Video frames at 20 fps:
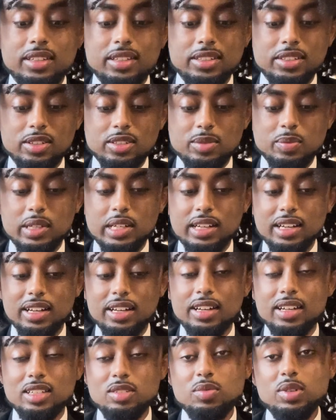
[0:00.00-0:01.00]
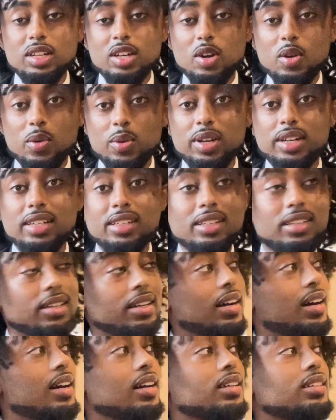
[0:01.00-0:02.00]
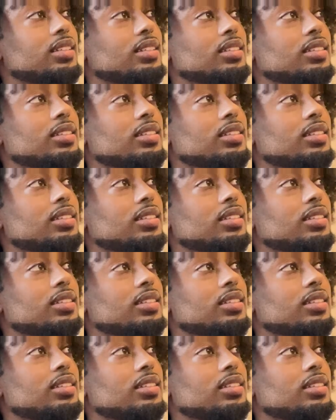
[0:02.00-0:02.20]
So it's been, it's been going good, guys.